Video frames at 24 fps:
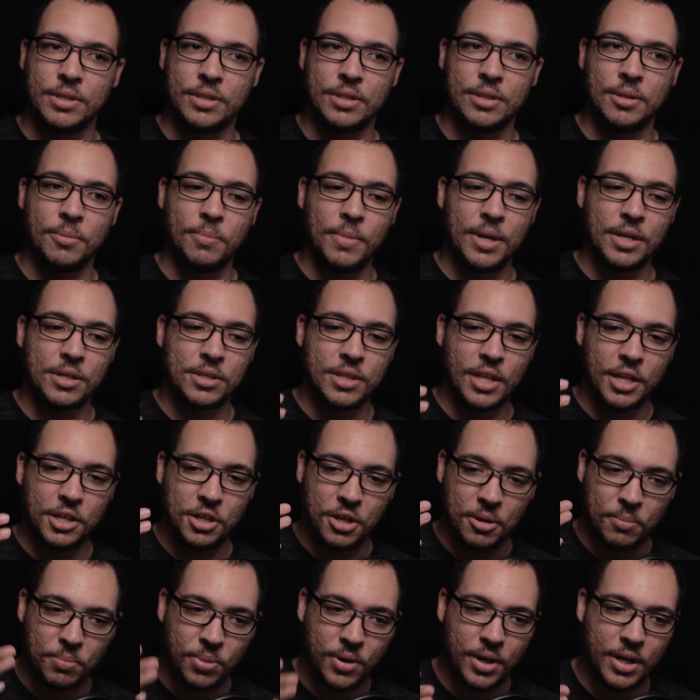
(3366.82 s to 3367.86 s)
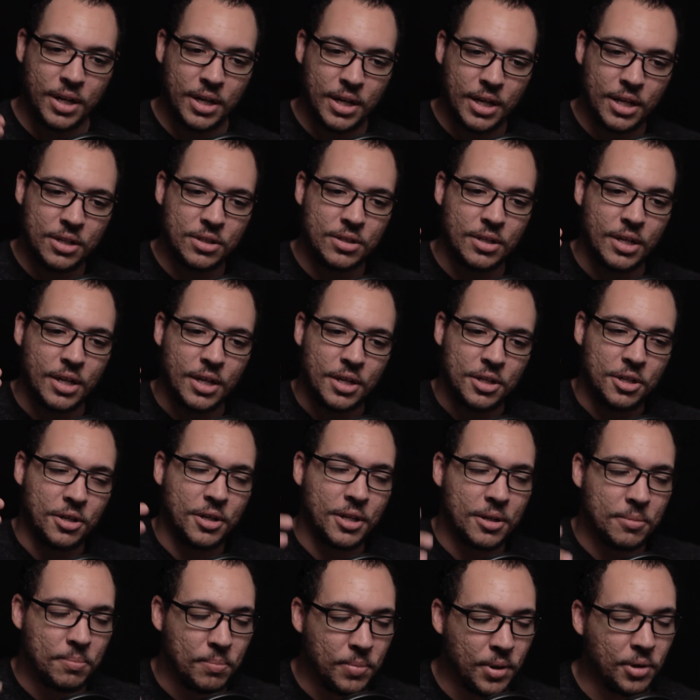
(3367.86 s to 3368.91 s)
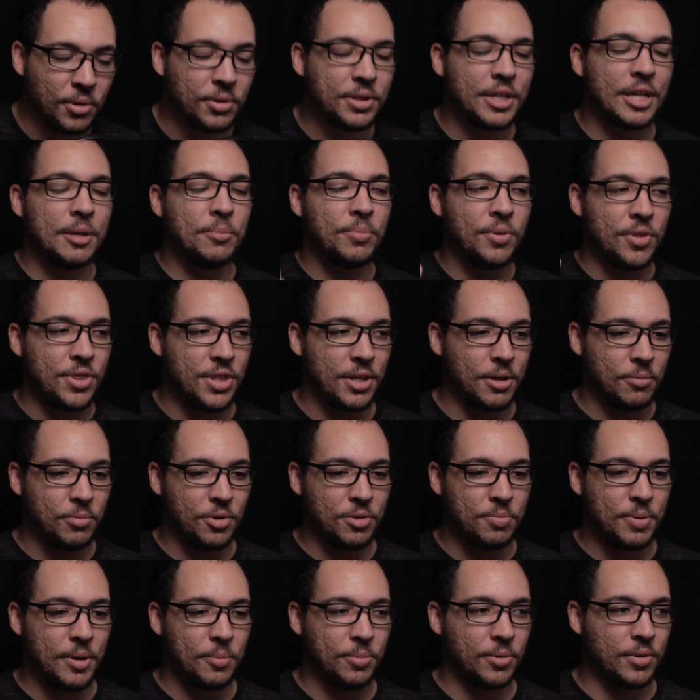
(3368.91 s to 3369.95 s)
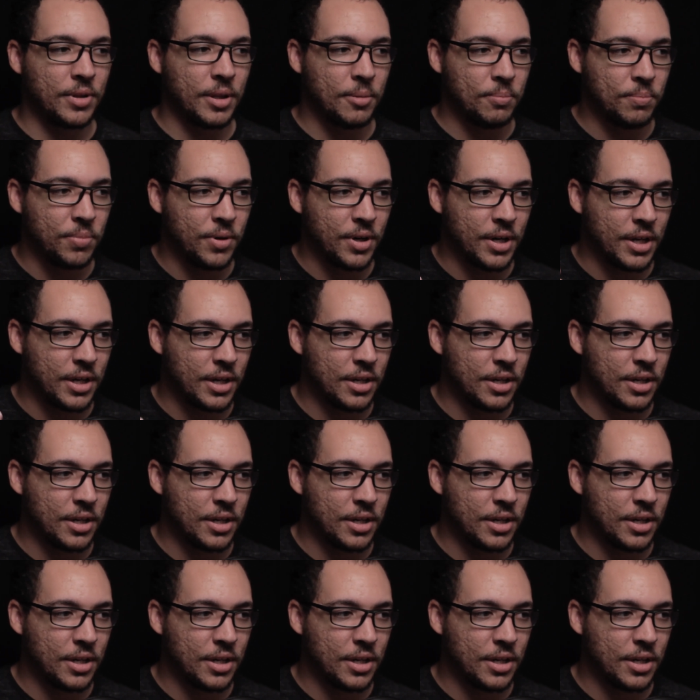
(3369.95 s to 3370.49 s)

that you can put it in, you can build empathy with people and put it